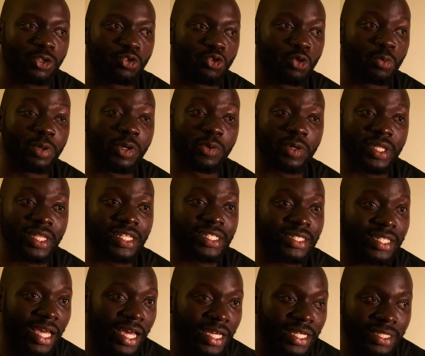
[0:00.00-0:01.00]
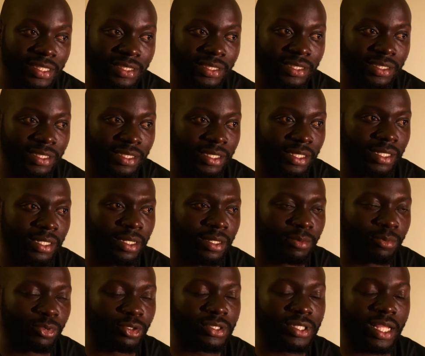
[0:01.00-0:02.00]
to be with these guys.
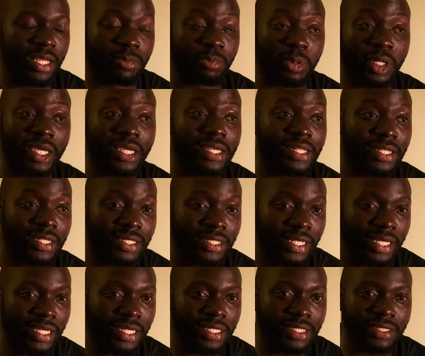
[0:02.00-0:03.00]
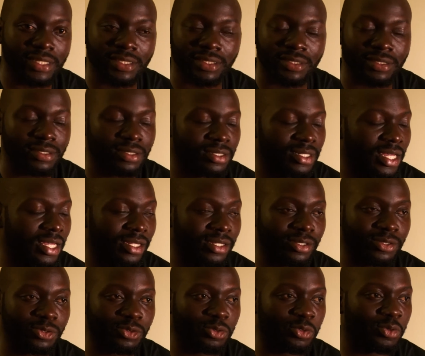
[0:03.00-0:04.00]
It was like back in the days, like,
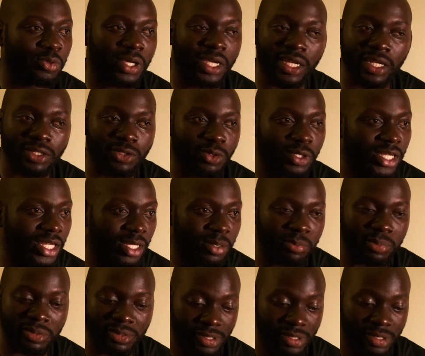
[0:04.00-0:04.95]
you're going into camp